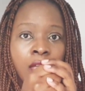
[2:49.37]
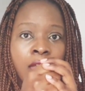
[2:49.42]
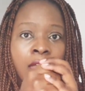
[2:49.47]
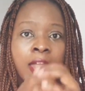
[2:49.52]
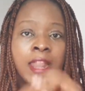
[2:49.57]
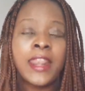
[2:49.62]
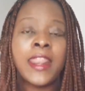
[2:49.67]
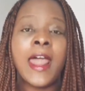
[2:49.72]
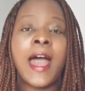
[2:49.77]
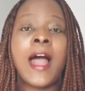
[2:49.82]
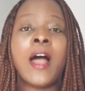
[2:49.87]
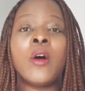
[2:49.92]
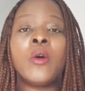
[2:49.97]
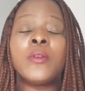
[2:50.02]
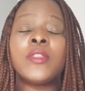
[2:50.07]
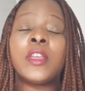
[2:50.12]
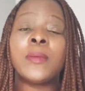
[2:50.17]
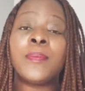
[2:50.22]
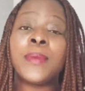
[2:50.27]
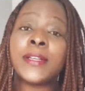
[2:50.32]
Now,
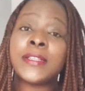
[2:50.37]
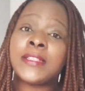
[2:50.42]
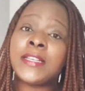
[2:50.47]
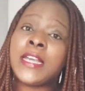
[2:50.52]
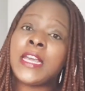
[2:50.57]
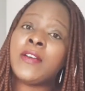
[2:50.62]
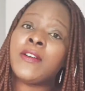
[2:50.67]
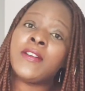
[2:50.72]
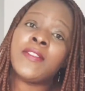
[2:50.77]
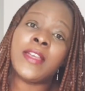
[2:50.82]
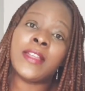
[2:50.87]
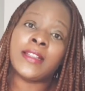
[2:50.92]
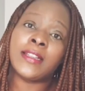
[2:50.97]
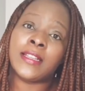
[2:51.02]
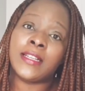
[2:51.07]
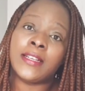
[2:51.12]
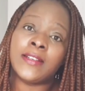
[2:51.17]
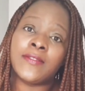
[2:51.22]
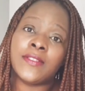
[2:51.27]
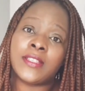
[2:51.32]
the bacteria that
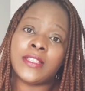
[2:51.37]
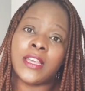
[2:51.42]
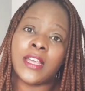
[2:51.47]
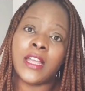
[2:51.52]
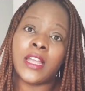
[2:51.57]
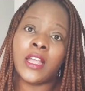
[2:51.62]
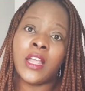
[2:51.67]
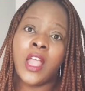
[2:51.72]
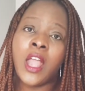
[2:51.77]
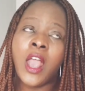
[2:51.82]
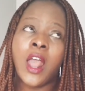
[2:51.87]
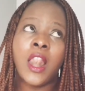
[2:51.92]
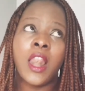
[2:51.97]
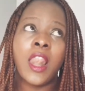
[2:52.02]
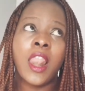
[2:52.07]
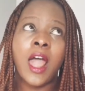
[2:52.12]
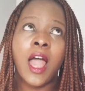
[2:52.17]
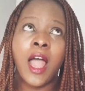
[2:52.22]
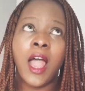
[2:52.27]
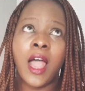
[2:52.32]
lives there
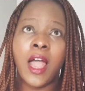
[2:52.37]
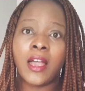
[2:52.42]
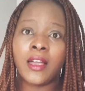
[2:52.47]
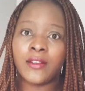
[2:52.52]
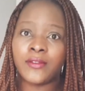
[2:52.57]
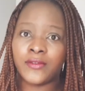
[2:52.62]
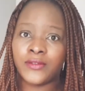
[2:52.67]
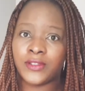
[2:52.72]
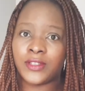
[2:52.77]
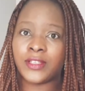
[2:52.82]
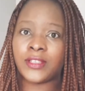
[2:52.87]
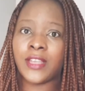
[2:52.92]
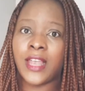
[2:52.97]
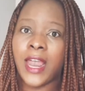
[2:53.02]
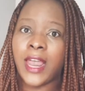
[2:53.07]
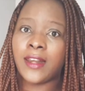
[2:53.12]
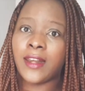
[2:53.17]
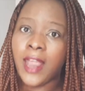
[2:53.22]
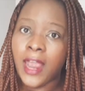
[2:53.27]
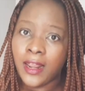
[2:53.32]
loves
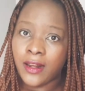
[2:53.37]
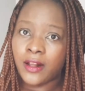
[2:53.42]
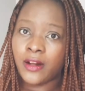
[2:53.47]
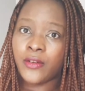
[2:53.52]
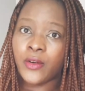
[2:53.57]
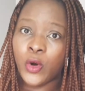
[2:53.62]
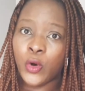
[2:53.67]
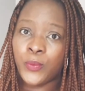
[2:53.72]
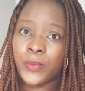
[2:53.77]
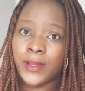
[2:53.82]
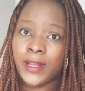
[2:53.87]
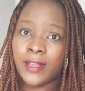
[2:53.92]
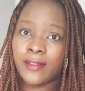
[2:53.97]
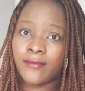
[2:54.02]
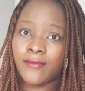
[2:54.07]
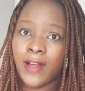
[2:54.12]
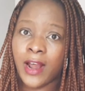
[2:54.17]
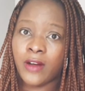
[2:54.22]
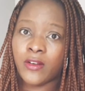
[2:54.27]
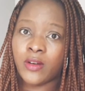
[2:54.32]
an anaerobic
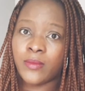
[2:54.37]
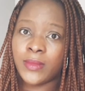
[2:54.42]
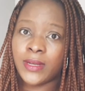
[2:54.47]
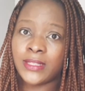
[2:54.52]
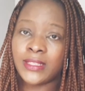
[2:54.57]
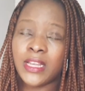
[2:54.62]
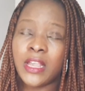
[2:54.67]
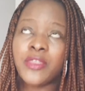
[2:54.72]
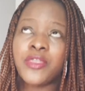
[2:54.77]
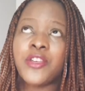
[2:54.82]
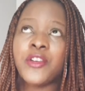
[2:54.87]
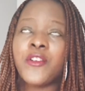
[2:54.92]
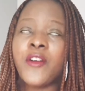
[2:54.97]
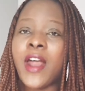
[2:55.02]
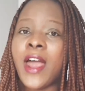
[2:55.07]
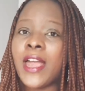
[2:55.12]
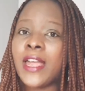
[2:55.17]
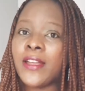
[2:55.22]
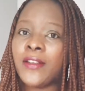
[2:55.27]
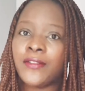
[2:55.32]
environment. It
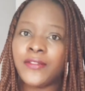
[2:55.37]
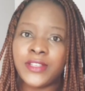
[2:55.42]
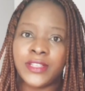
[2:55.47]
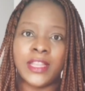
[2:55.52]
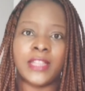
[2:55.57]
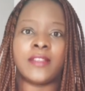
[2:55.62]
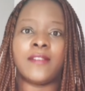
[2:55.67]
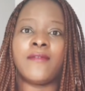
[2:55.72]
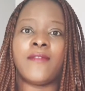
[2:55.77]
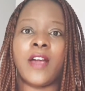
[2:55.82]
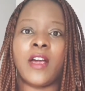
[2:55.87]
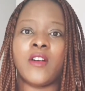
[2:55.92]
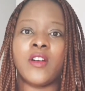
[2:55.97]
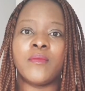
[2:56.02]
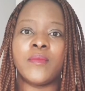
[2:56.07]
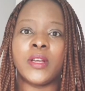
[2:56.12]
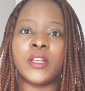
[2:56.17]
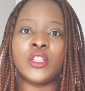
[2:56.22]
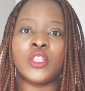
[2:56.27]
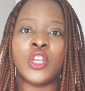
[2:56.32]
thrives in that
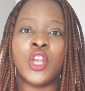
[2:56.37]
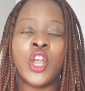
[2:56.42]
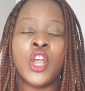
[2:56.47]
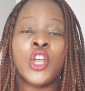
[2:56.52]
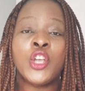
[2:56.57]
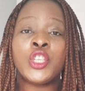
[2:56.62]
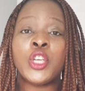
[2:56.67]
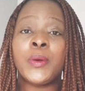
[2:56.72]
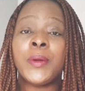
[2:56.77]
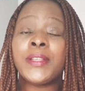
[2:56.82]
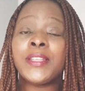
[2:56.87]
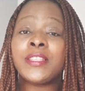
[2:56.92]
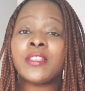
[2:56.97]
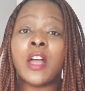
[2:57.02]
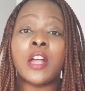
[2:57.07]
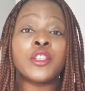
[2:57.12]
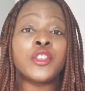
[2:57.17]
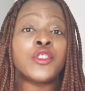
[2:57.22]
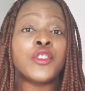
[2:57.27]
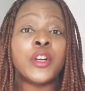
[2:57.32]
environment. So it
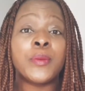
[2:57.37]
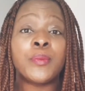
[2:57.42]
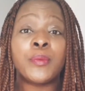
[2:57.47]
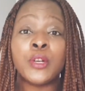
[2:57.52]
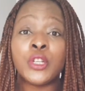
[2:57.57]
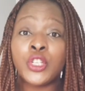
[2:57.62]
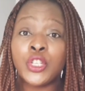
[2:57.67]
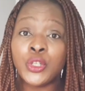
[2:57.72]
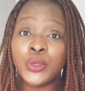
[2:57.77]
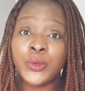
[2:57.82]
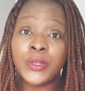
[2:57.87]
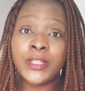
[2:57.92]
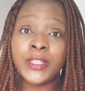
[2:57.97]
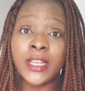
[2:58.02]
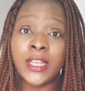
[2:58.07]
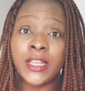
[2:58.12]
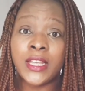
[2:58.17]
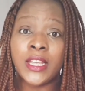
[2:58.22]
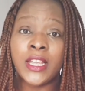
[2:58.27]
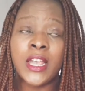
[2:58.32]
starts
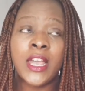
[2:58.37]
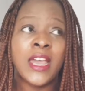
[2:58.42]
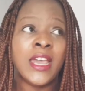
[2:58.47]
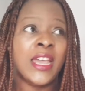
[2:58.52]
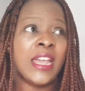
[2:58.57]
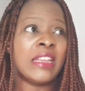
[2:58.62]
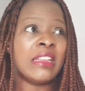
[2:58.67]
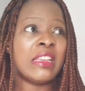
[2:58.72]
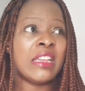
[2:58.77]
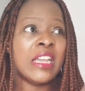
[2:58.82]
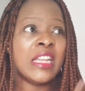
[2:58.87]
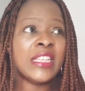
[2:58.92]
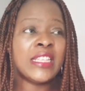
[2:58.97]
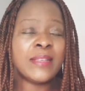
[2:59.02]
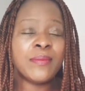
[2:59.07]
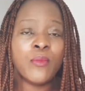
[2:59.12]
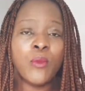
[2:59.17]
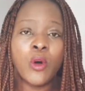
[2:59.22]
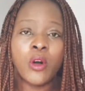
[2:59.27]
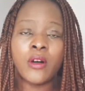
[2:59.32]
reproducing, it eats
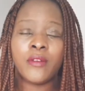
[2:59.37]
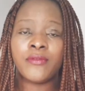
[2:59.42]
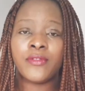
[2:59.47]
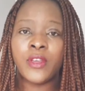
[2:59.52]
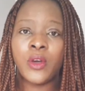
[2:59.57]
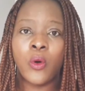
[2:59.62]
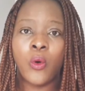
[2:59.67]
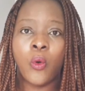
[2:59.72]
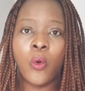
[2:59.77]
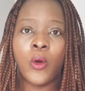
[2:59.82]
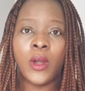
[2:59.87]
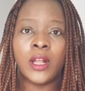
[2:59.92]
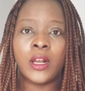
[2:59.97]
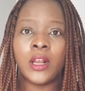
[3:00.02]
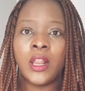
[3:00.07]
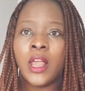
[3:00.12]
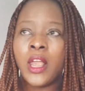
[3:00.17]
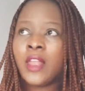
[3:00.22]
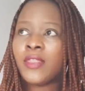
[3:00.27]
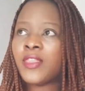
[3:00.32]
more of the
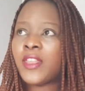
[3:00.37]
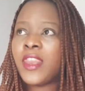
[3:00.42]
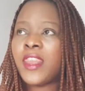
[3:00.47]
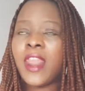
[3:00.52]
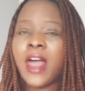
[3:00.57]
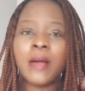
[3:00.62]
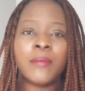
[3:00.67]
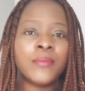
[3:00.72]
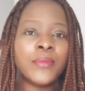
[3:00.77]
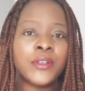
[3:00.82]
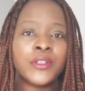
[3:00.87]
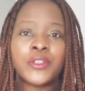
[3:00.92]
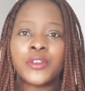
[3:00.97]
oil, the numbers